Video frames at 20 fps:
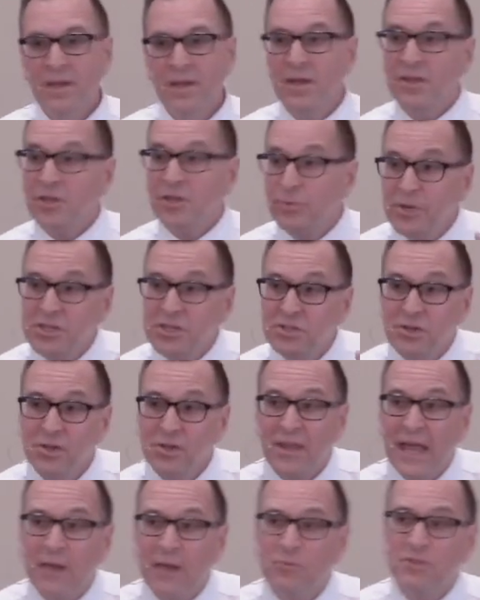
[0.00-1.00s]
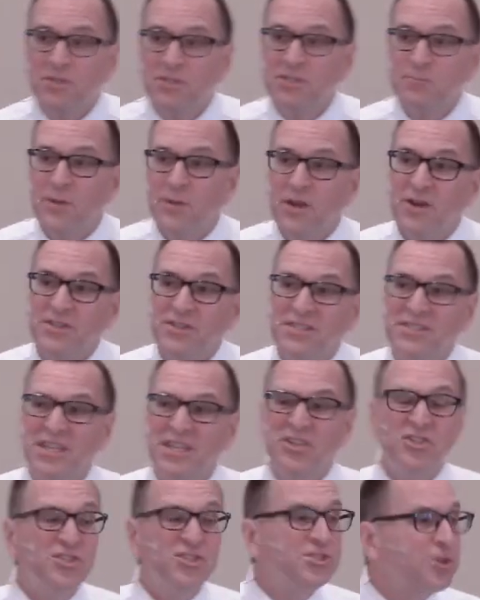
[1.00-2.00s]
The original language is because it's
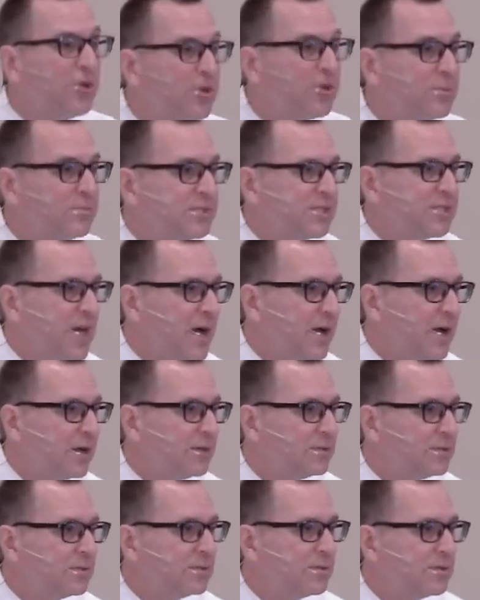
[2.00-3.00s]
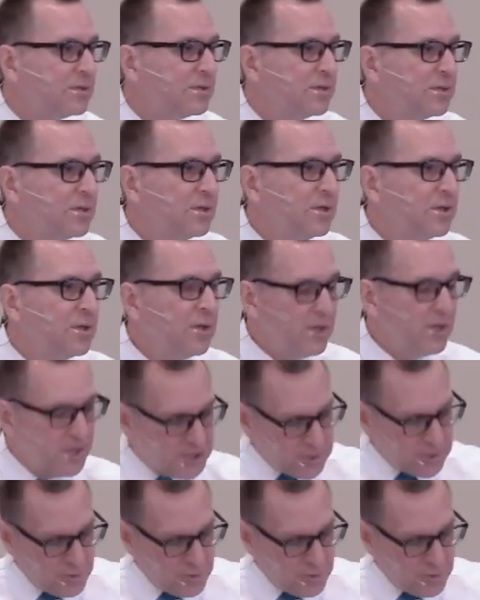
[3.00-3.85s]
uncircumcised. So